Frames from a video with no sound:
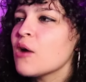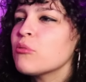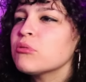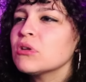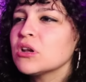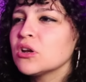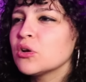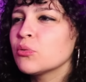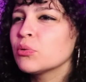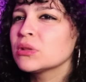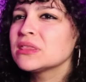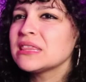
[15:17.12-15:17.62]
I
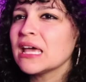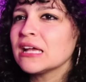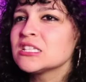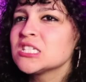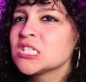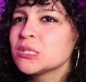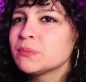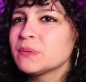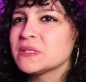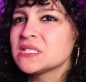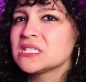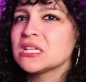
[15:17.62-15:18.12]
want to know what that
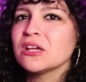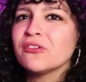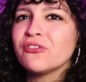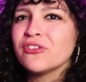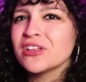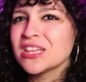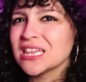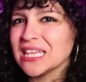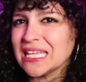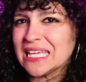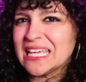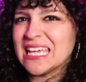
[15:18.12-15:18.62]

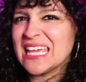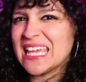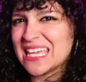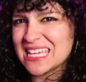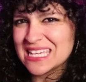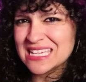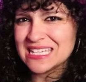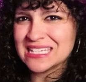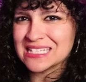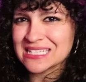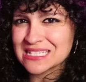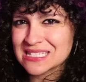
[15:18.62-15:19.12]
specifically
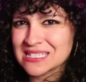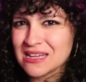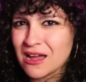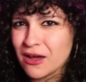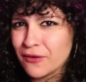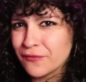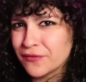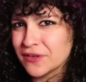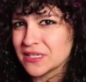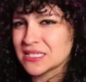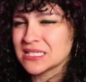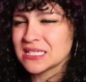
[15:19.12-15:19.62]
is.
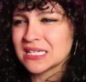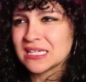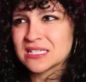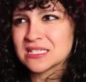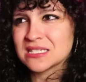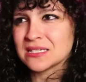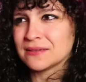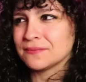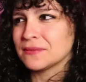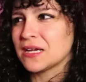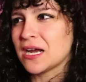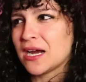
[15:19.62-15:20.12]
Obviously, it's
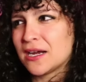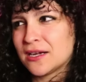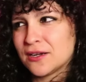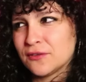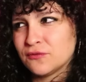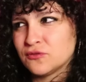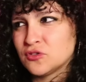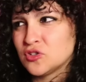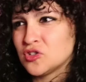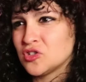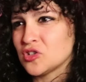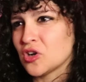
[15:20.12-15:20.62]
some kind
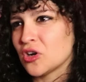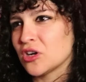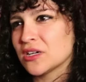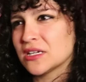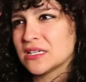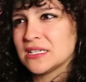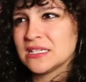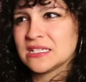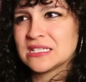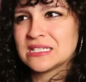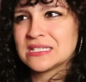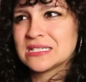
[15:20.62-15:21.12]
of
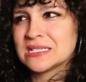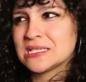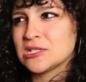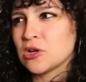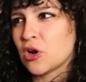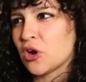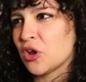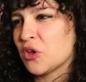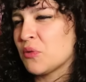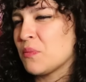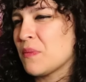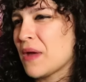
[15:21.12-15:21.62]
darkness,
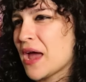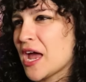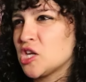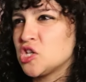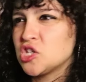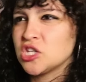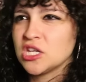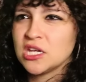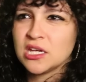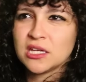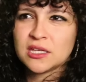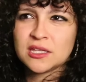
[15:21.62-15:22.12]
dark
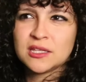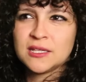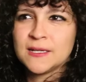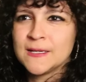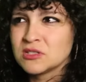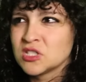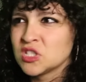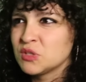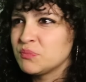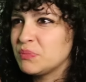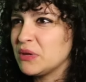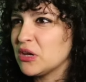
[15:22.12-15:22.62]
magic,
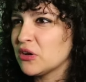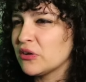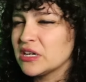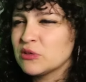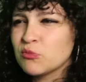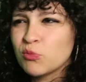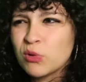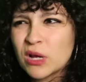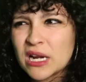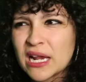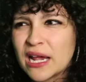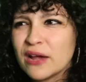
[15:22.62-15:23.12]

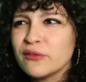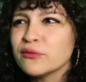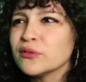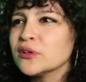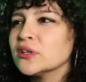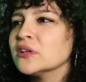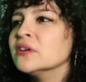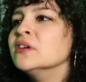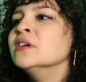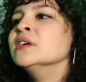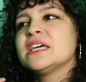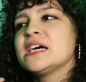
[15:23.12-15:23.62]
spirit,
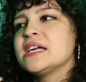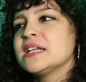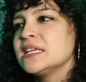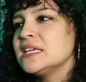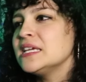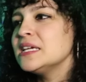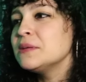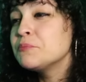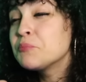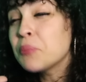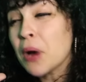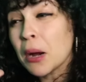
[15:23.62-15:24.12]
whatever, that
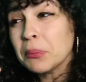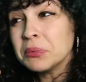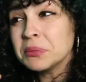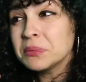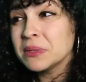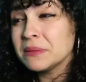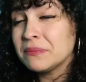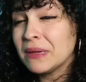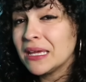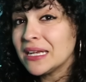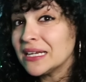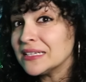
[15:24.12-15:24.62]
he
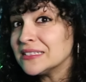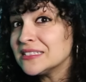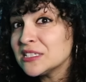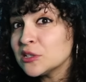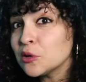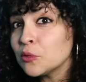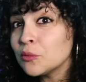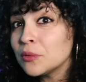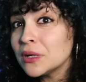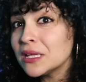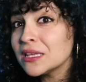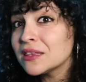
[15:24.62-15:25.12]
probably made a
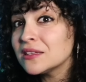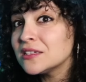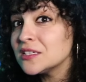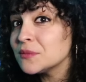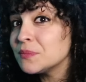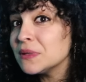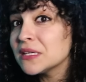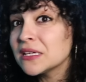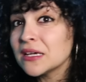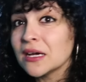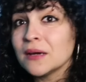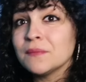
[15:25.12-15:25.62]
deal with to
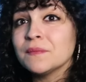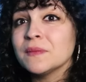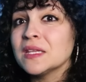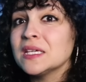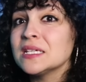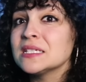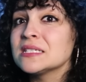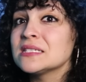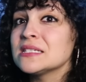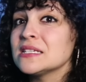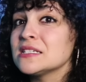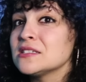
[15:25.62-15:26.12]
become
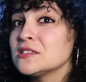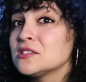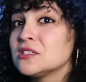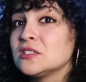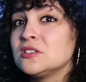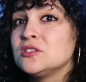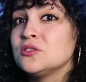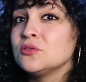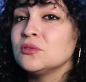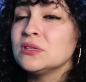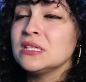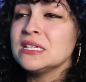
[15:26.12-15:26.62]
this and
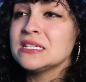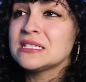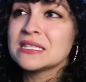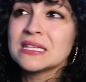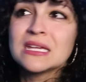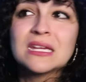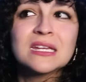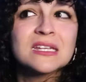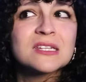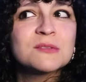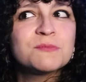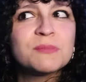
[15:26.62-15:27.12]
to do these
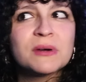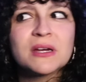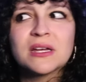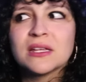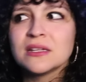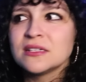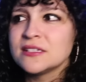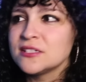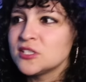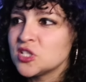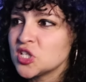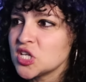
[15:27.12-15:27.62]
things,
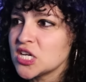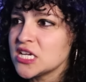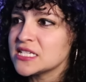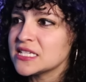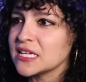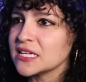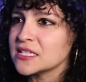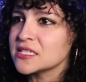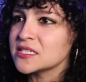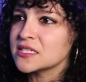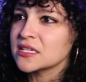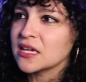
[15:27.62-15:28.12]
but geez, that's